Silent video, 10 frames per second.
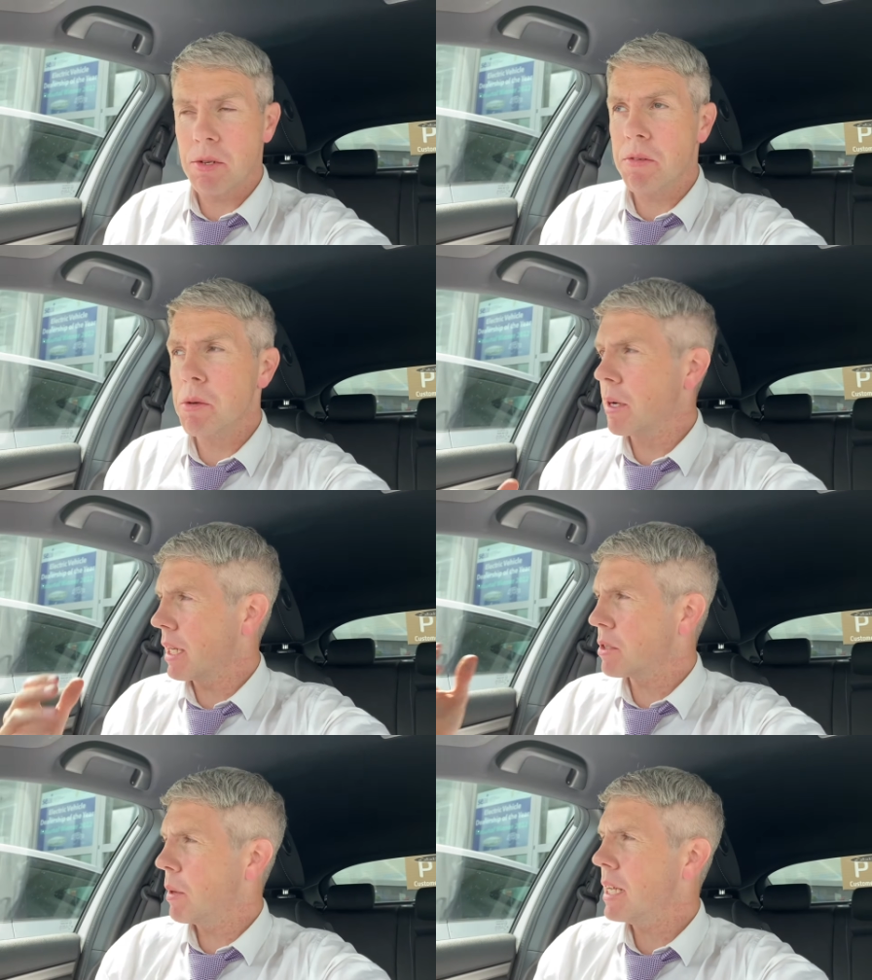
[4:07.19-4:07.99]
So if you want
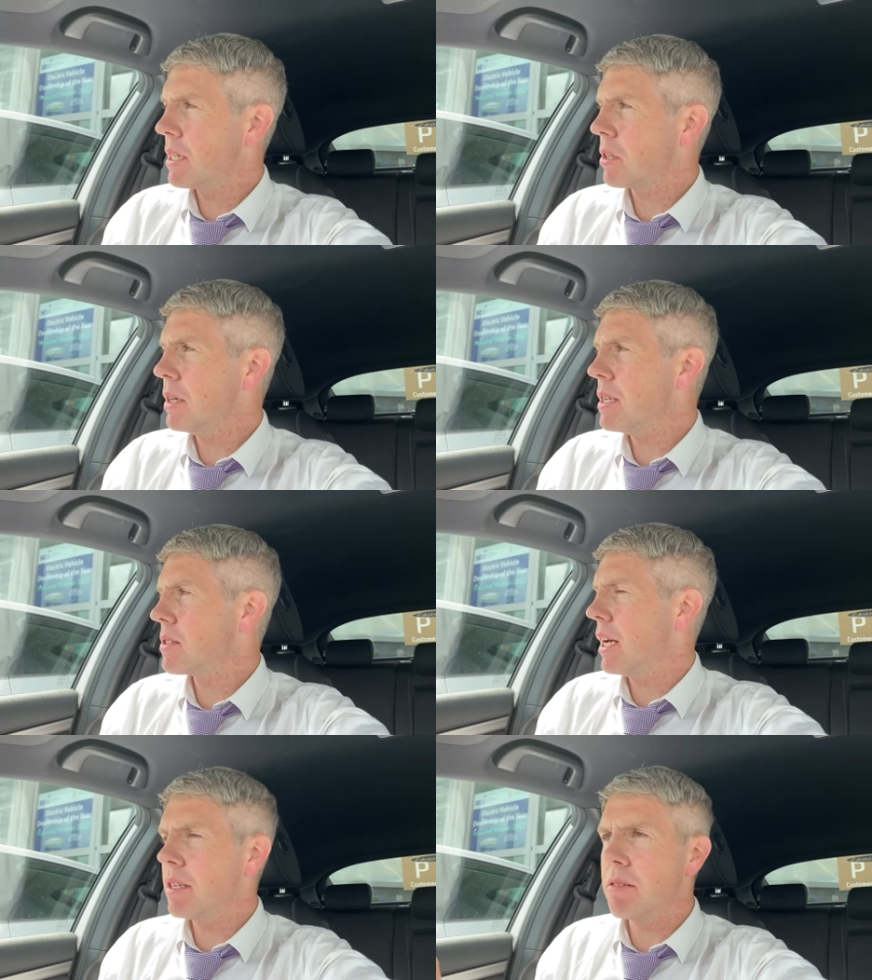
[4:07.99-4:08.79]
28
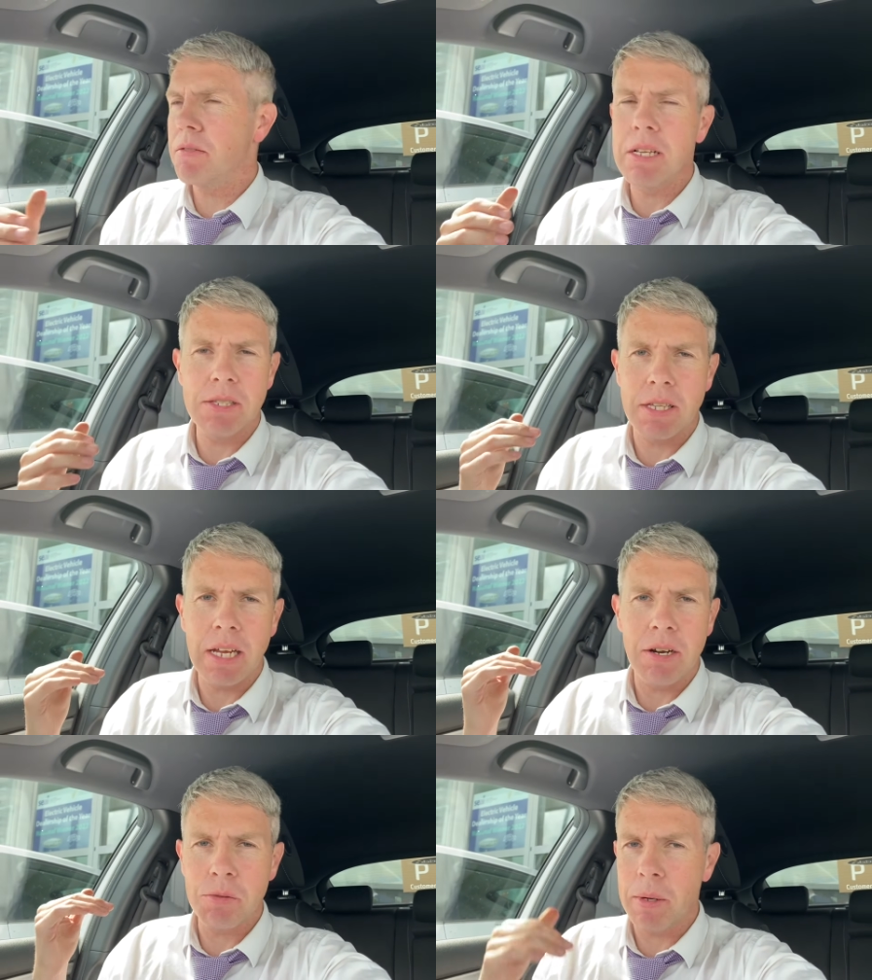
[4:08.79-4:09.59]
degrees and feels that the
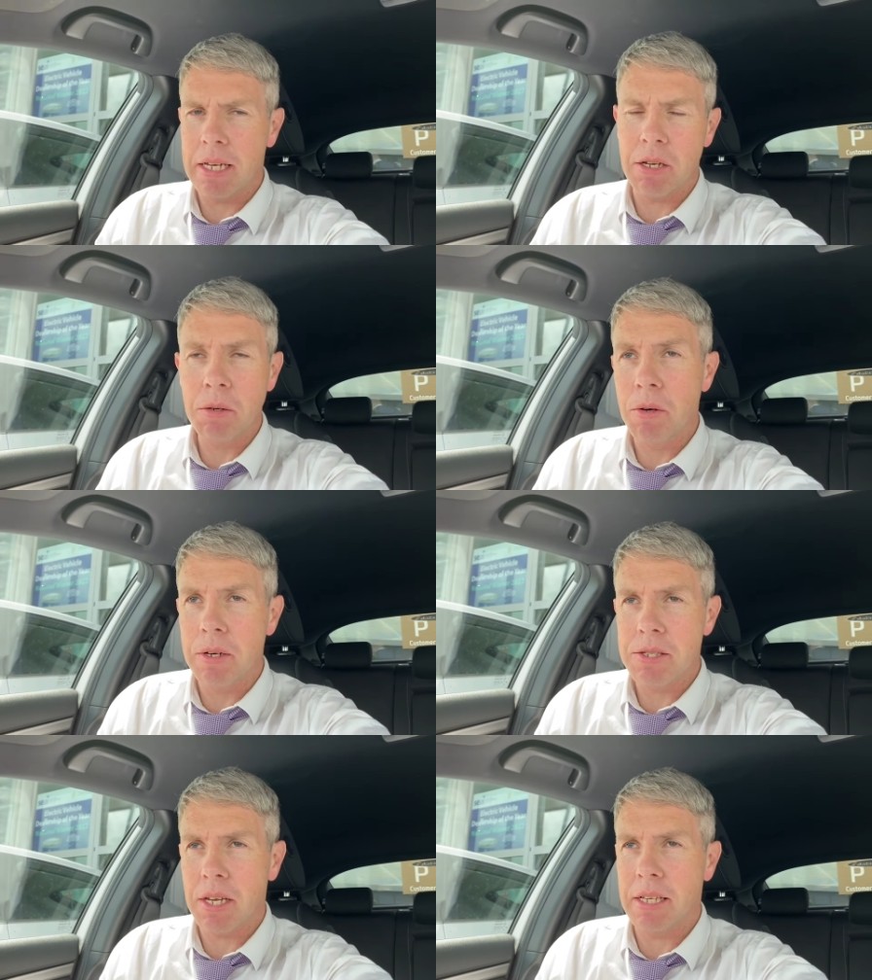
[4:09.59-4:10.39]
car is way cooler
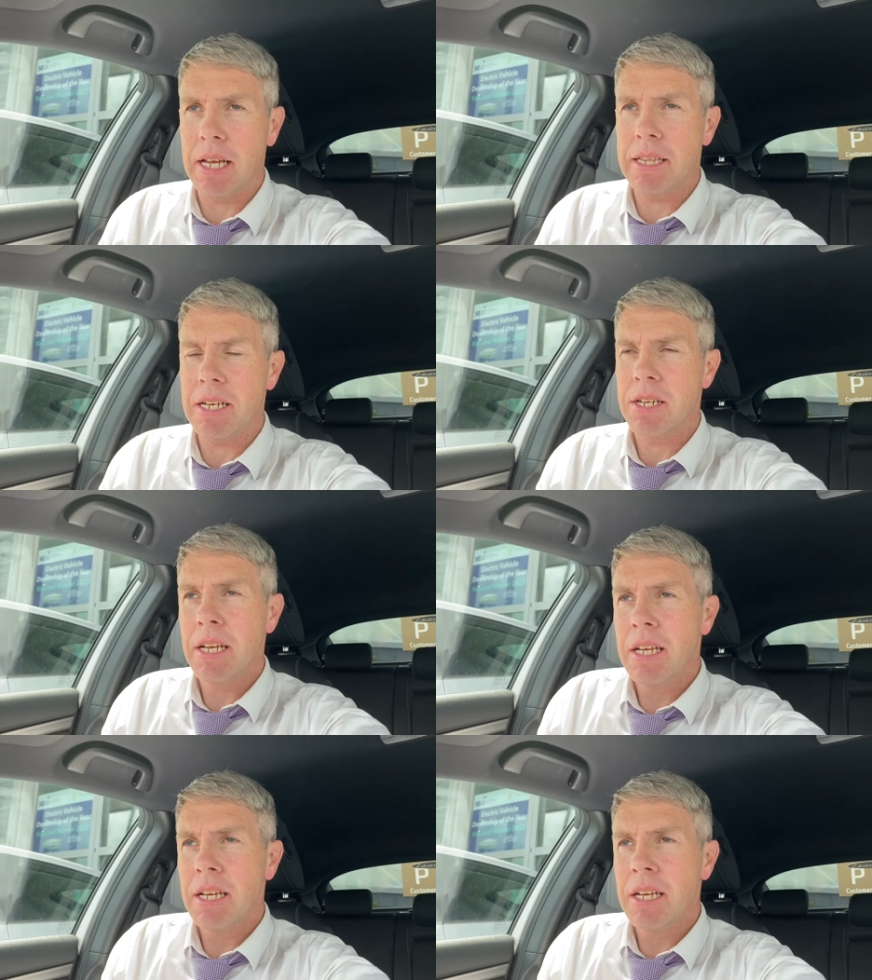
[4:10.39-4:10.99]
inside than that,